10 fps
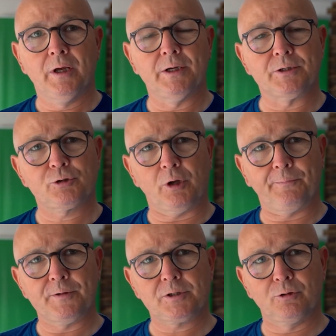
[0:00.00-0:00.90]
uh,
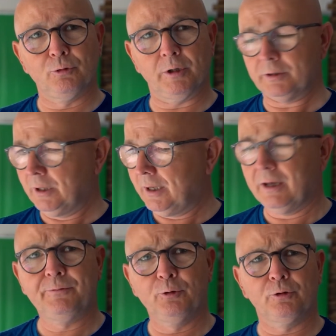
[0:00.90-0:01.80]
surface to it.
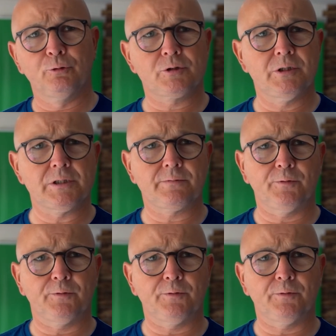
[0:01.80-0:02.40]
If you're using these